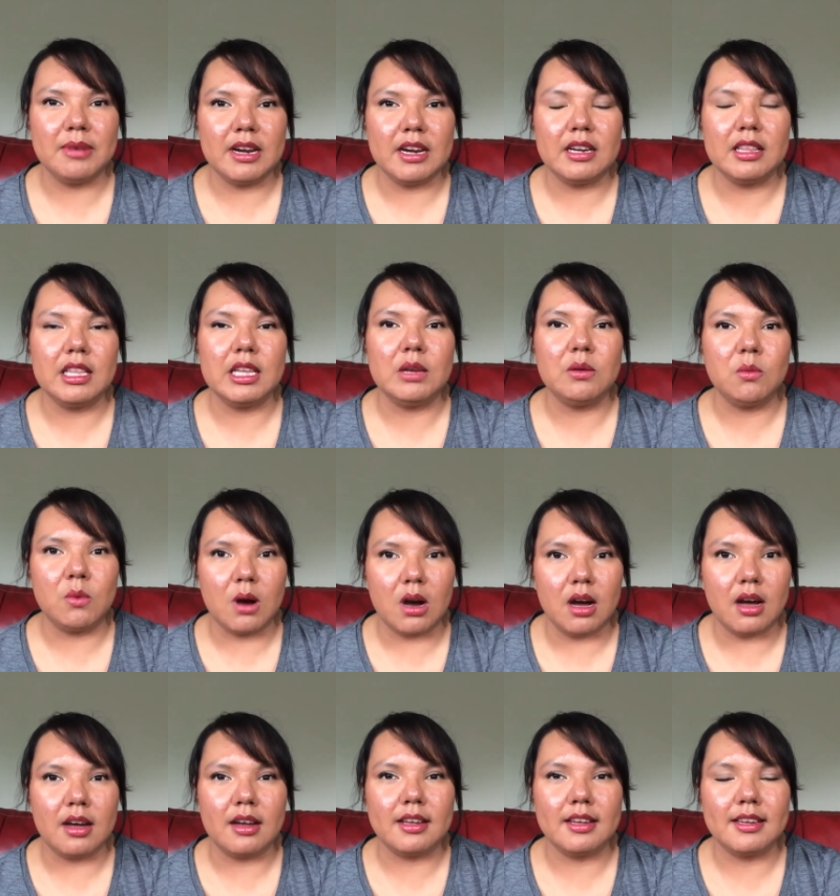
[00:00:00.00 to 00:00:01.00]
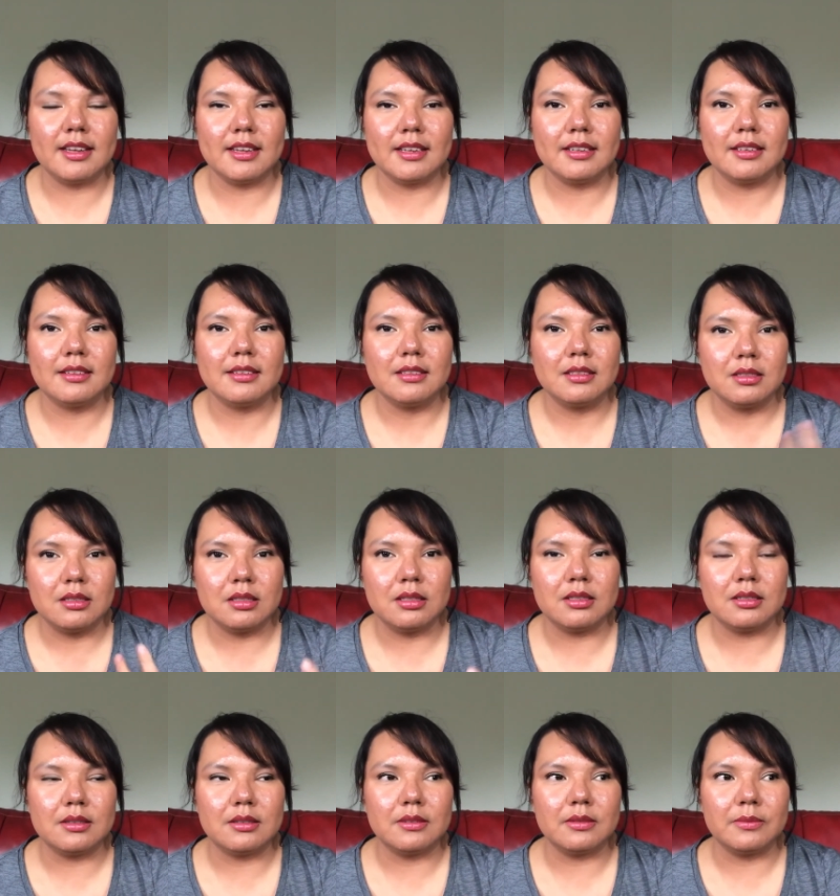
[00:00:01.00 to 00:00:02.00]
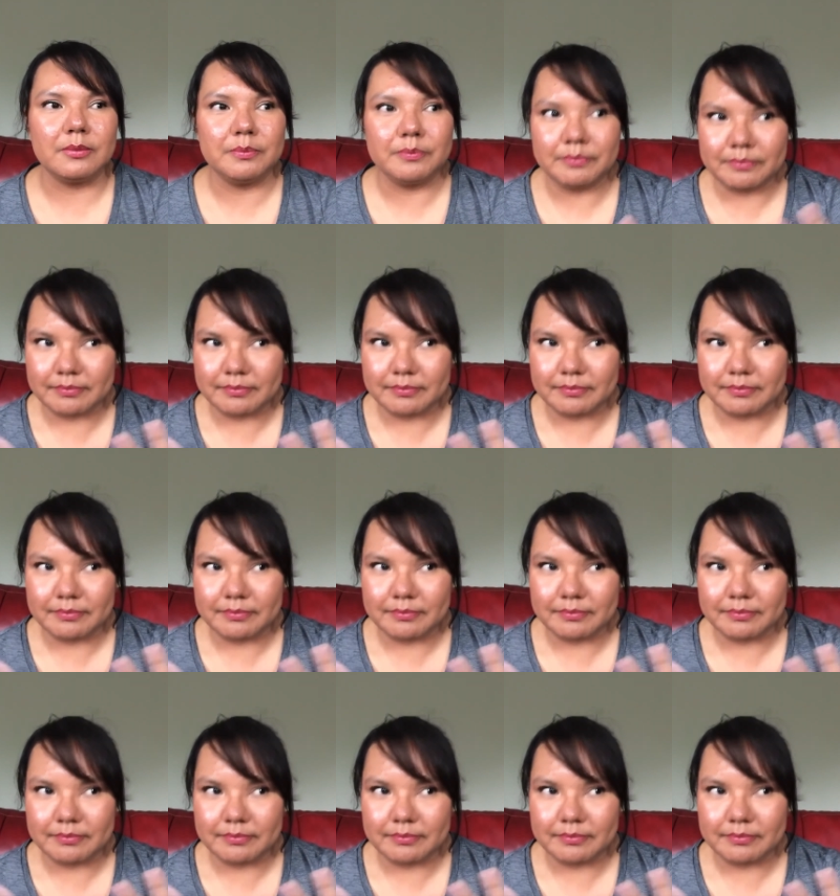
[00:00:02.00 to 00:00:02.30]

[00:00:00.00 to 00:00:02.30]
barely walk. So